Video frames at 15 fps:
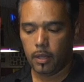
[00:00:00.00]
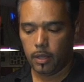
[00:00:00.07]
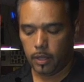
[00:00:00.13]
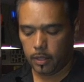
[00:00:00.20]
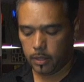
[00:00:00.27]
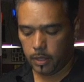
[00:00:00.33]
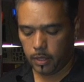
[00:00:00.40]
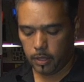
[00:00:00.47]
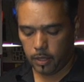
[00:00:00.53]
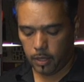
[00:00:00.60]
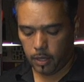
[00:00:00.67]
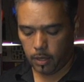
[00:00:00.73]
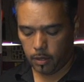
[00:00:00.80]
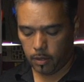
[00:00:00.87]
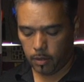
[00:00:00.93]
it's
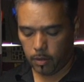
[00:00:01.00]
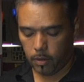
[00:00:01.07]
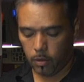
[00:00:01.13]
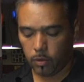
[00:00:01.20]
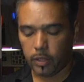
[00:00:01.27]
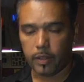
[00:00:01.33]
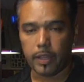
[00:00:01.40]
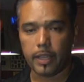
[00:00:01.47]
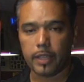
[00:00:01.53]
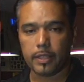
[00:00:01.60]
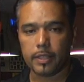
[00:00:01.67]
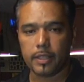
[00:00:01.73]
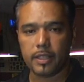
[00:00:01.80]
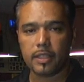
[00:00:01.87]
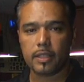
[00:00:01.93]
only thing
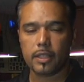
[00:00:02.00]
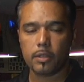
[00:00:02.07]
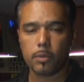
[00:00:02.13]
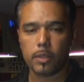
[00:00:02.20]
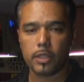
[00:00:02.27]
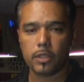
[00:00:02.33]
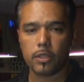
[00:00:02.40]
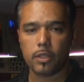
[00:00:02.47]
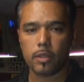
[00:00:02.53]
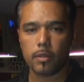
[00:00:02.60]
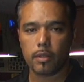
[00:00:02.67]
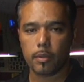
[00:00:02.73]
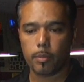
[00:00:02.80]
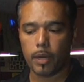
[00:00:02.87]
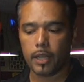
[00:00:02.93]
is this one is good.
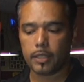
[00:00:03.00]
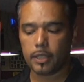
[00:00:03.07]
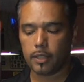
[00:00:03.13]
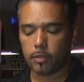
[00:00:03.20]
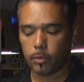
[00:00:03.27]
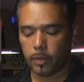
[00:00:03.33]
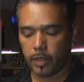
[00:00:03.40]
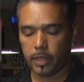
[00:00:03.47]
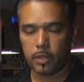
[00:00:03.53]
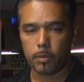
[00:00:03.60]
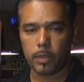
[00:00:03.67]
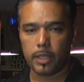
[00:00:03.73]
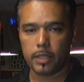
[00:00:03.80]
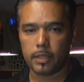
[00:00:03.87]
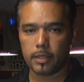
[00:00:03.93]
The positives with this
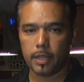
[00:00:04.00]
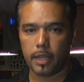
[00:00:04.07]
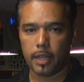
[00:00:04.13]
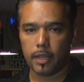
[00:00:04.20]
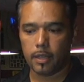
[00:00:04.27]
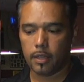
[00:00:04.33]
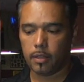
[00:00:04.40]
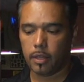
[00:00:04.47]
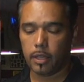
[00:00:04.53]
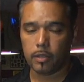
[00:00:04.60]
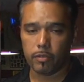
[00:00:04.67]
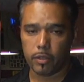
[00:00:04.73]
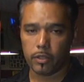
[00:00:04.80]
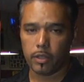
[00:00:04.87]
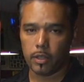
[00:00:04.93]
one is that,
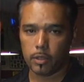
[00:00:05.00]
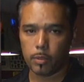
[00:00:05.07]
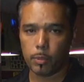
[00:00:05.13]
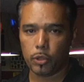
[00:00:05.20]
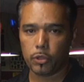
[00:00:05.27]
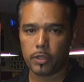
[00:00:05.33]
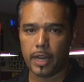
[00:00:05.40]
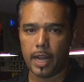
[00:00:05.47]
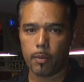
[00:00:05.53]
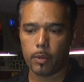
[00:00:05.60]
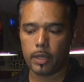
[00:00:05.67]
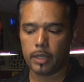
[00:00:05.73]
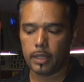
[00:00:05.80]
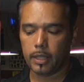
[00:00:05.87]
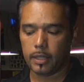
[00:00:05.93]
as opposed to that
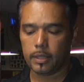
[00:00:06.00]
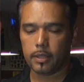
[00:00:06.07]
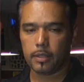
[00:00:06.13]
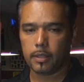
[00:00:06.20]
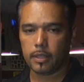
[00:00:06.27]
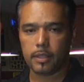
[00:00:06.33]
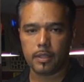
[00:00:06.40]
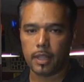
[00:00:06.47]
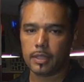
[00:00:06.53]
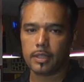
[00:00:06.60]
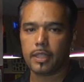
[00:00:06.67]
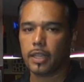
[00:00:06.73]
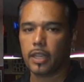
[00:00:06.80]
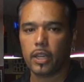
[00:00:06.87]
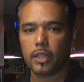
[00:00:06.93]
one, is it's not
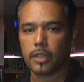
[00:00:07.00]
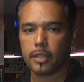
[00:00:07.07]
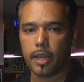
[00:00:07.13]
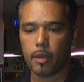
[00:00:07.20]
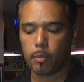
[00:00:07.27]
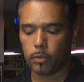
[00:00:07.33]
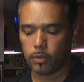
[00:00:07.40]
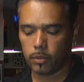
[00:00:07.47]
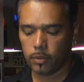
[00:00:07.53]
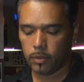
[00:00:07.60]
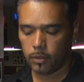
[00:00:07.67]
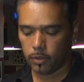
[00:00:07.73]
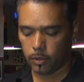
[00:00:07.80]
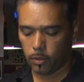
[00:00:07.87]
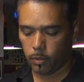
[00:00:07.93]
sticking on the table.
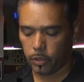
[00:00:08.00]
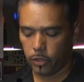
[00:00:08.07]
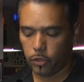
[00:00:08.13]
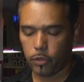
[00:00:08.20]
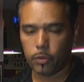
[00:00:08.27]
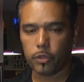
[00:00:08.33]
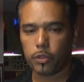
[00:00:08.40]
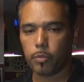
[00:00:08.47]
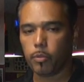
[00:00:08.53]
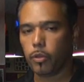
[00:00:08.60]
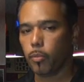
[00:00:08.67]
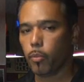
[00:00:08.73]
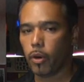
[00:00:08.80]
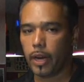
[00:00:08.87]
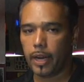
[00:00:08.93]
So what you do is
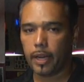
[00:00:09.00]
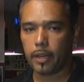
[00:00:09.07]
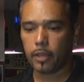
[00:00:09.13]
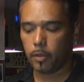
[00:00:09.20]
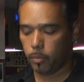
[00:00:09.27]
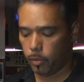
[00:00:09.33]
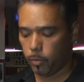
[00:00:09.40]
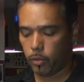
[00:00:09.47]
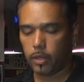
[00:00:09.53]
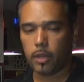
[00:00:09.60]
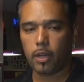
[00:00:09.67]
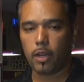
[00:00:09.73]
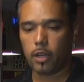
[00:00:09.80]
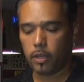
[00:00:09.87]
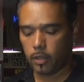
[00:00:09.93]
you break, you put it
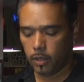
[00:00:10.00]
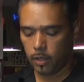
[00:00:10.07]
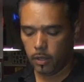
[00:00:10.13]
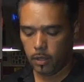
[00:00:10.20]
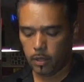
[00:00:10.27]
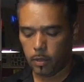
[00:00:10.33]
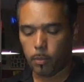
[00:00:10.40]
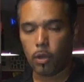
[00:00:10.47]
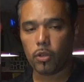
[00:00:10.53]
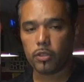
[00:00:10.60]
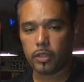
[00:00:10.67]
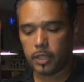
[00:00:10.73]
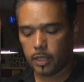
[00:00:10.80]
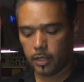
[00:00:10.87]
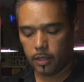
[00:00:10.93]
on, the balls
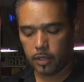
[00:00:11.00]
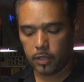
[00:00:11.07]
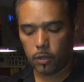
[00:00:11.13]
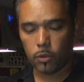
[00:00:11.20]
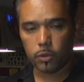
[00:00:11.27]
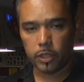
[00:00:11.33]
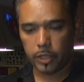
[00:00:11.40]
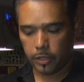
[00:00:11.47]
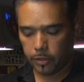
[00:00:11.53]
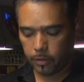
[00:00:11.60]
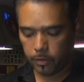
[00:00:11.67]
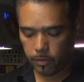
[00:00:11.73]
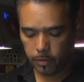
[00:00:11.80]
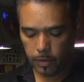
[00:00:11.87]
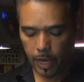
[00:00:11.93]
sit in these holes
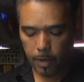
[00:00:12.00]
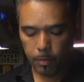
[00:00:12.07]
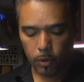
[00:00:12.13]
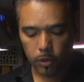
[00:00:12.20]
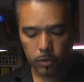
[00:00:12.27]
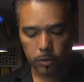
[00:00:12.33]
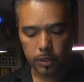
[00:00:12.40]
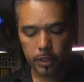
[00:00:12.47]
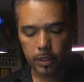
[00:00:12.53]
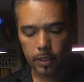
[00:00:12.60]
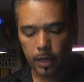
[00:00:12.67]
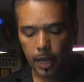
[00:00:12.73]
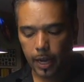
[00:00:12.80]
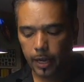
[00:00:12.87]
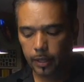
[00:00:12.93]
here. 9 balls will sit
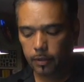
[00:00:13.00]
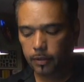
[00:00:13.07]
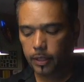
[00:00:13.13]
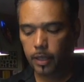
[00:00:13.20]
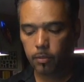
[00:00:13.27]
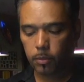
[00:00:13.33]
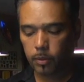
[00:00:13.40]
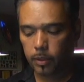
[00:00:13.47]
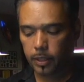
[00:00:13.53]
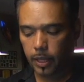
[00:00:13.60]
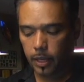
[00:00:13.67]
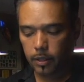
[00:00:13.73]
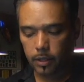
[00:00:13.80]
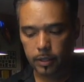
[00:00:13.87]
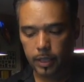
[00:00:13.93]
in 9, 10 will in
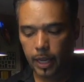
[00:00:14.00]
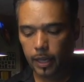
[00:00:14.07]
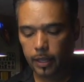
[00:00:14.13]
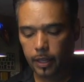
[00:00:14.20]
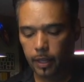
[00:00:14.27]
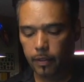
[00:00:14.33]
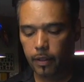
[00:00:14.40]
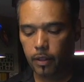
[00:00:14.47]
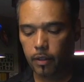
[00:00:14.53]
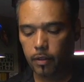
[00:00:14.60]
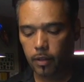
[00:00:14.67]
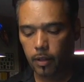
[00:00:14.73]
10 exactly, and then